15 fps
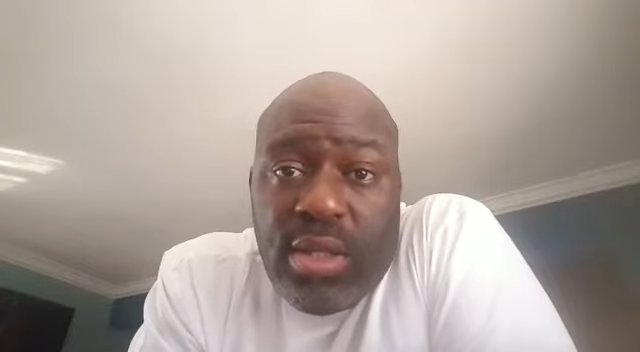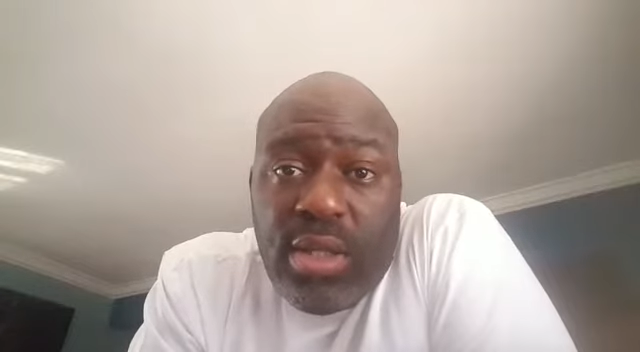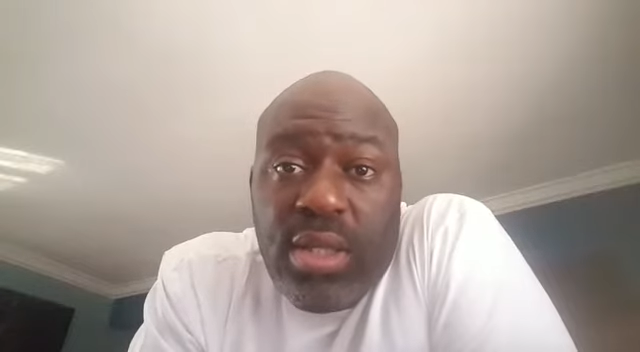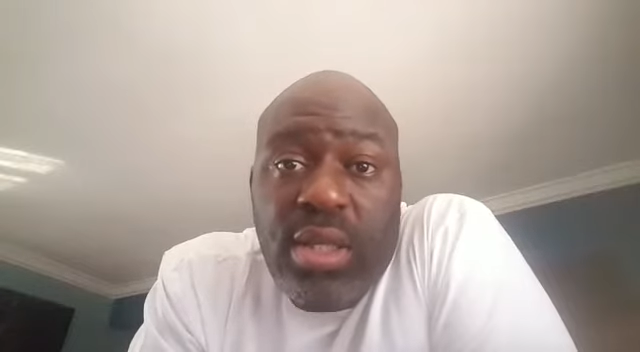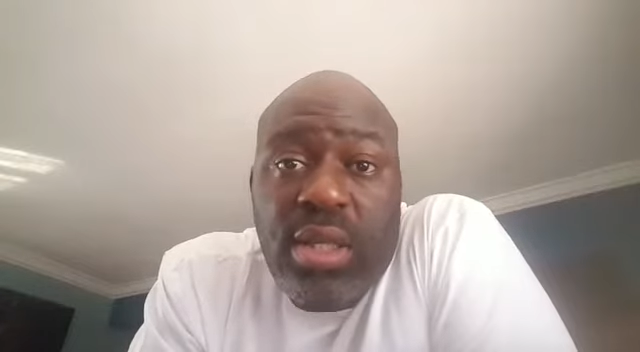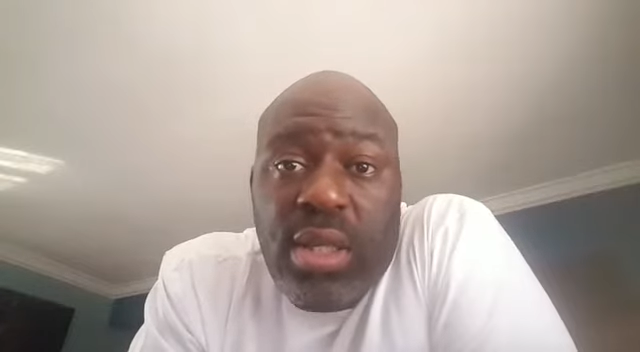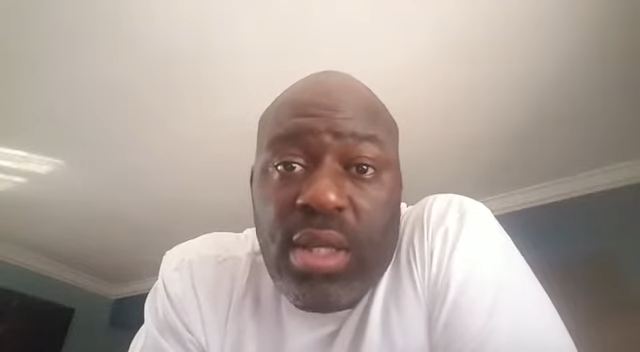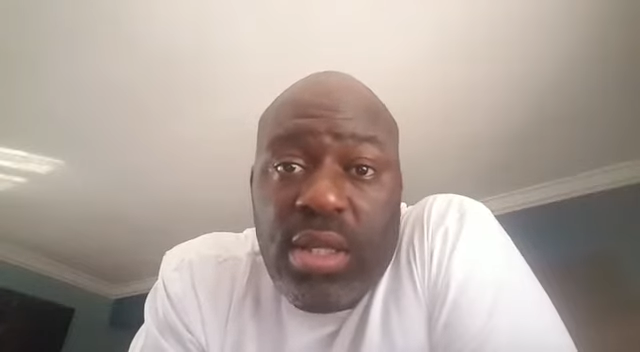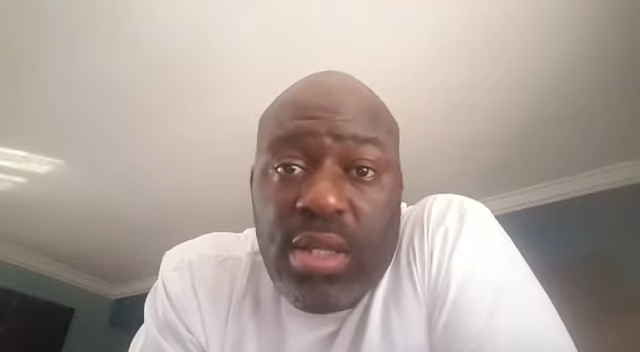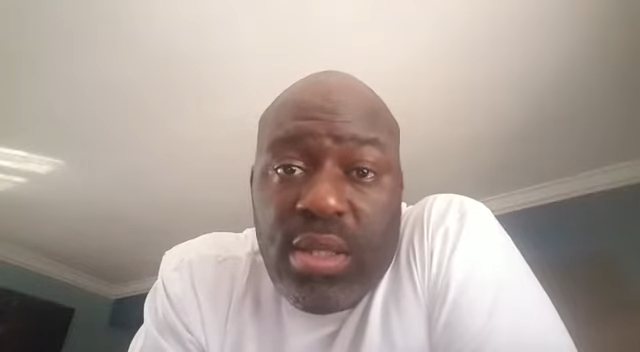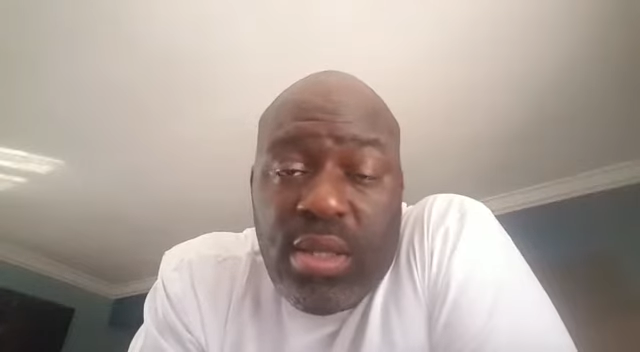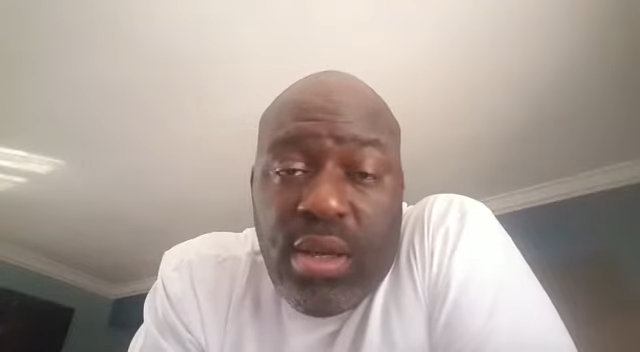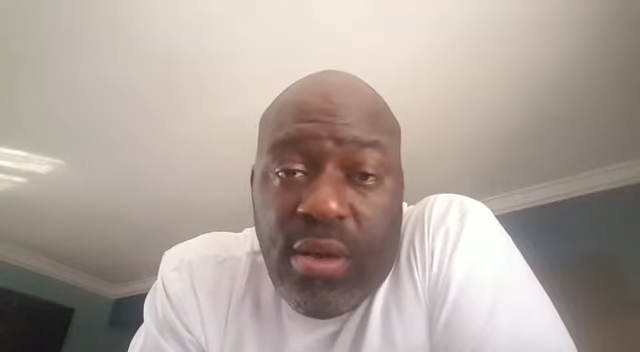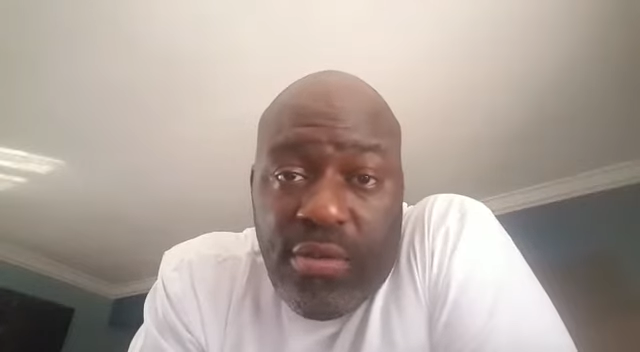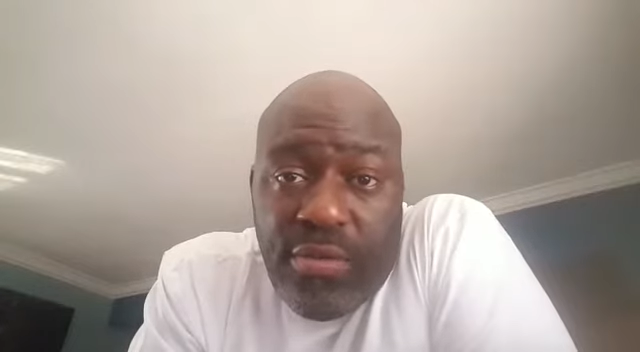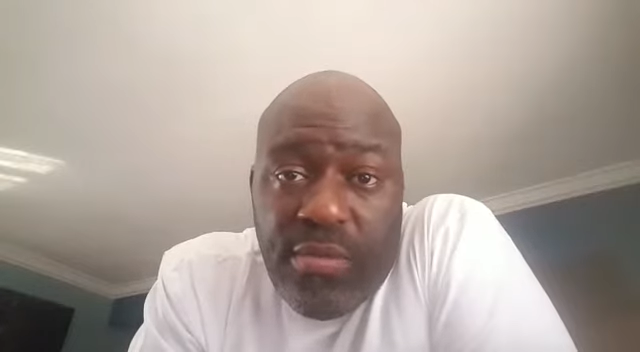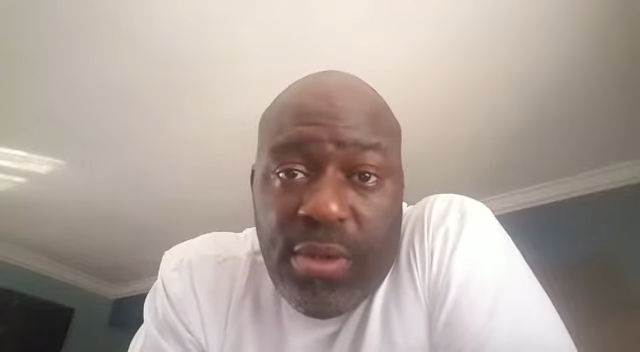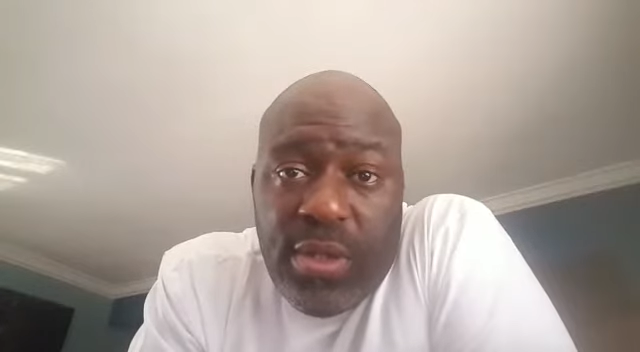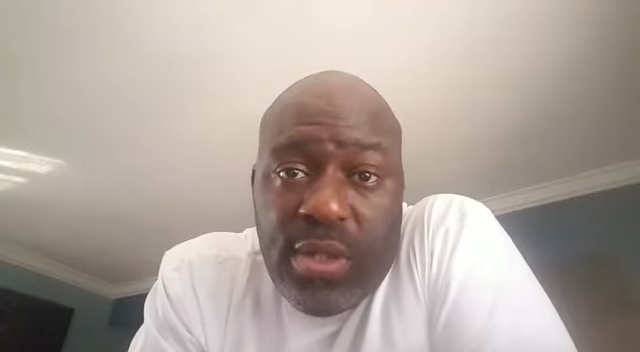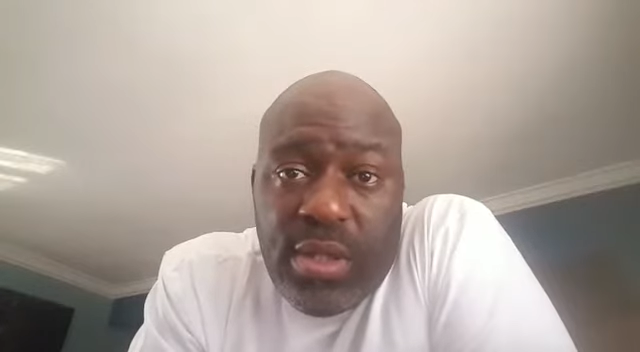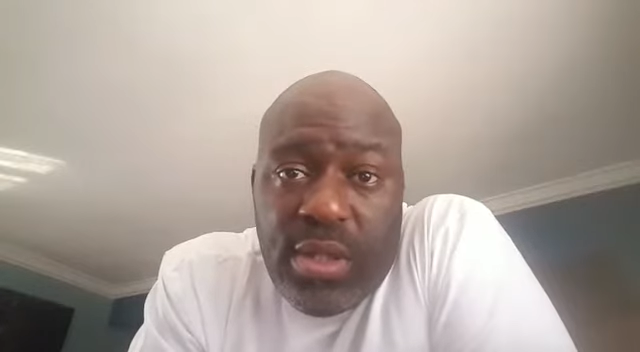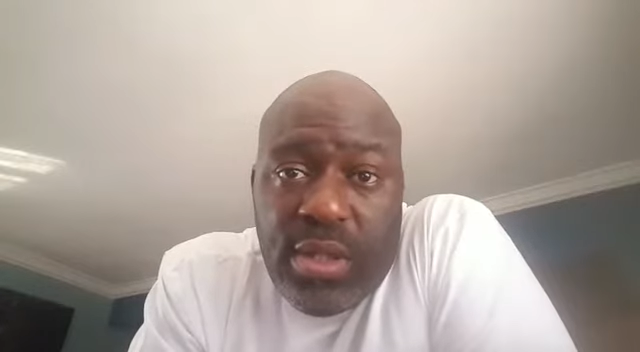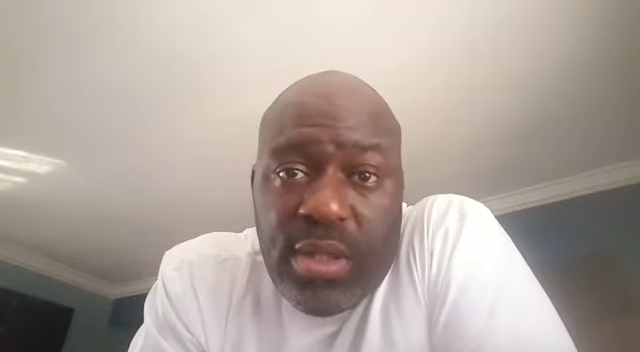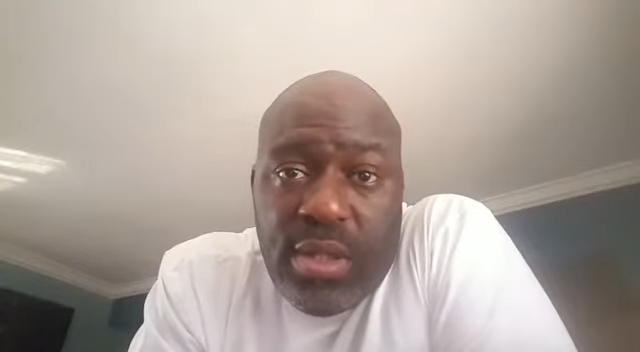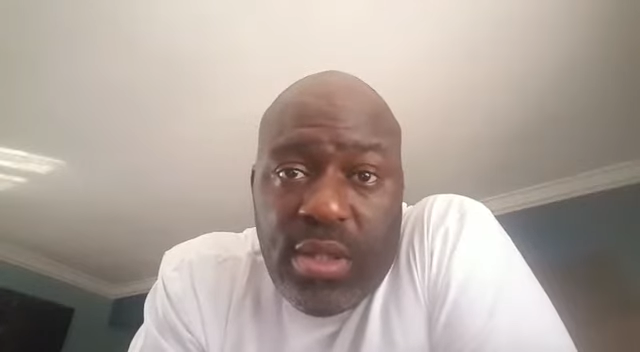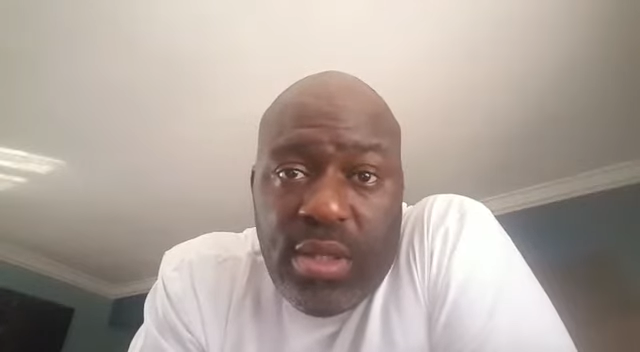today's government